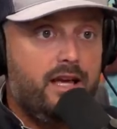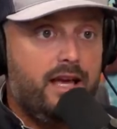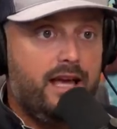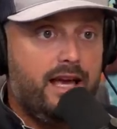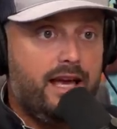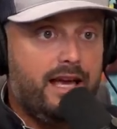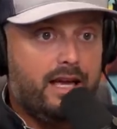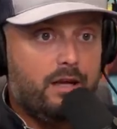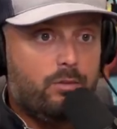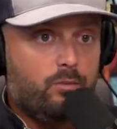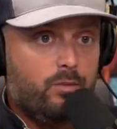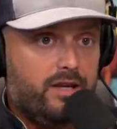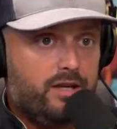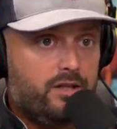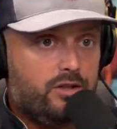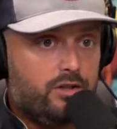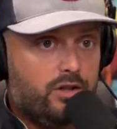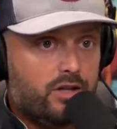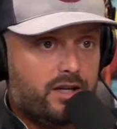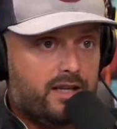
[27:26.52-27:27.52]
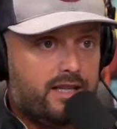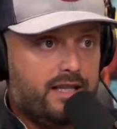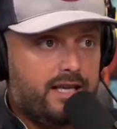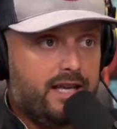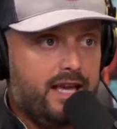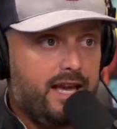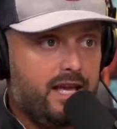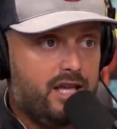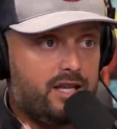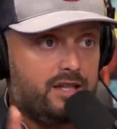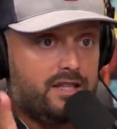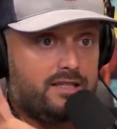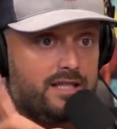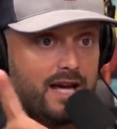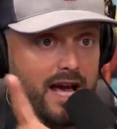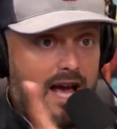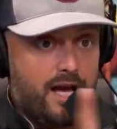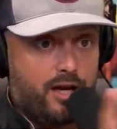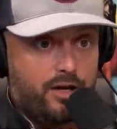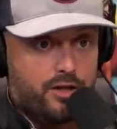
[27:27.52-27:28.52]
and we look at the cage and the
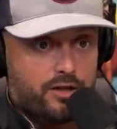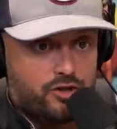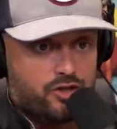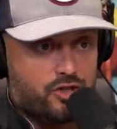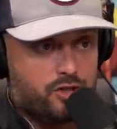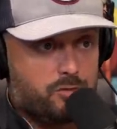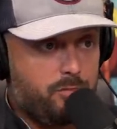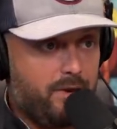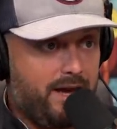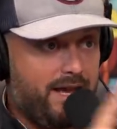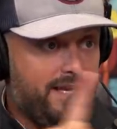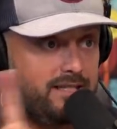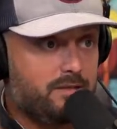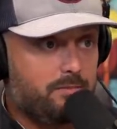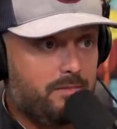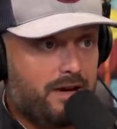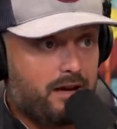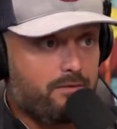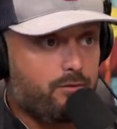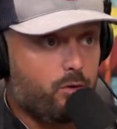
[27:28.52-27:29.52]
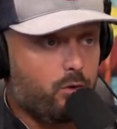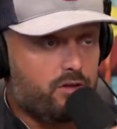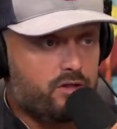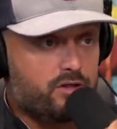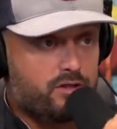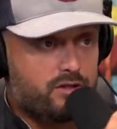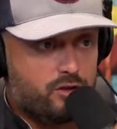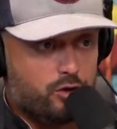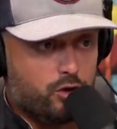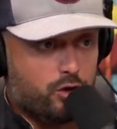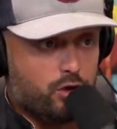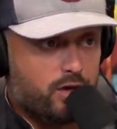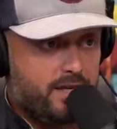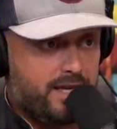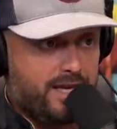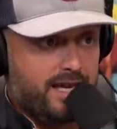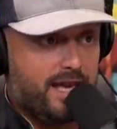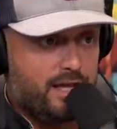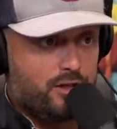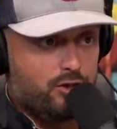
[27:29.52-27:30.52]
tiger is just pacing back and forth,
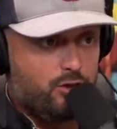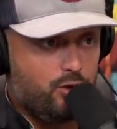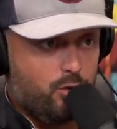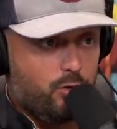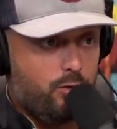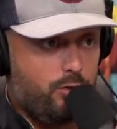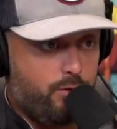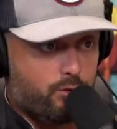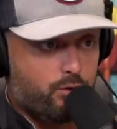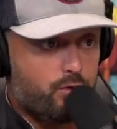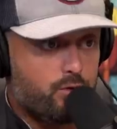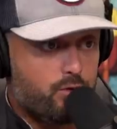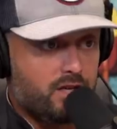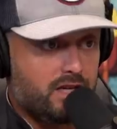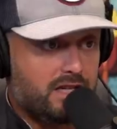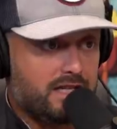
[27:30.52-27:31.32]
looking at you through the